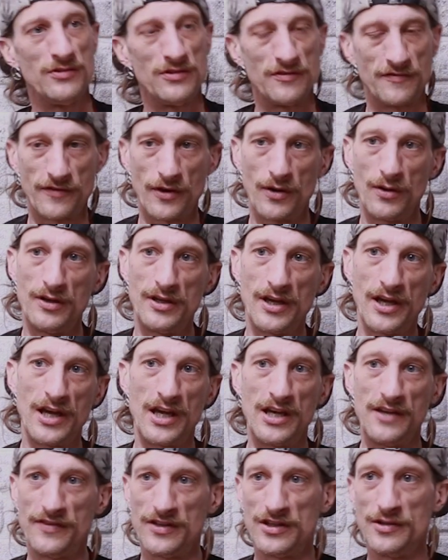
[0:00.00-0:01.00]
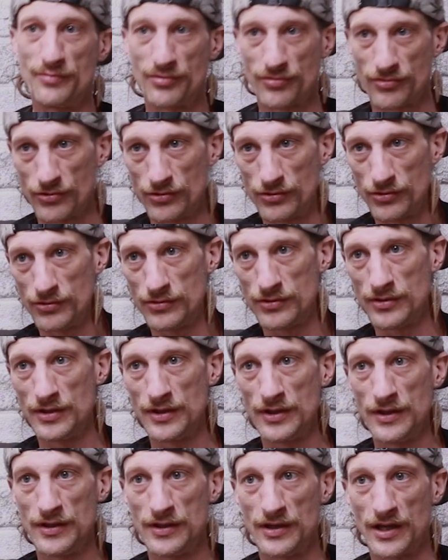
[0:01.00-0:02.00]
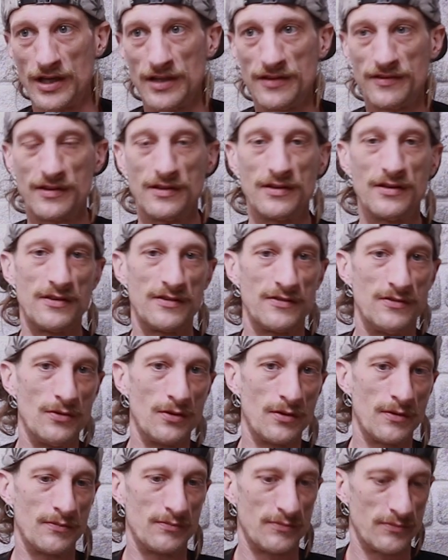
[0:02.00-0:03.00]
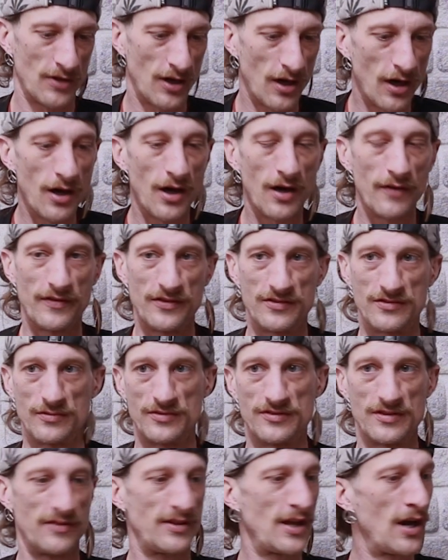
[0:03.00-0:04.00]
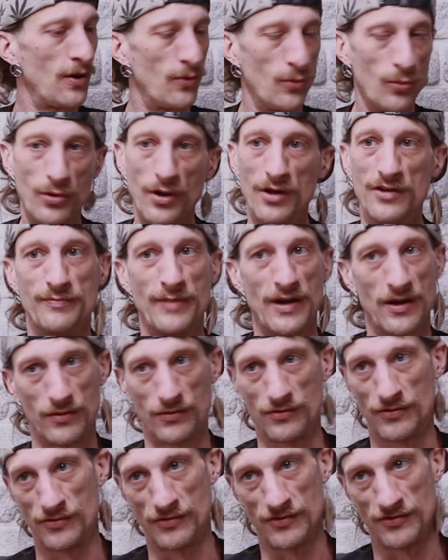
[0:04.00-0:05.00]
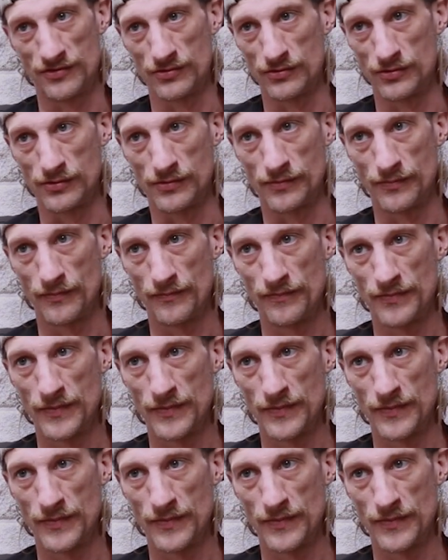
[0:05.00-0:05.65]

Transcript: you defoliate, anything you prune, anything that's not harvest, shall we say, that all goes back onto the soil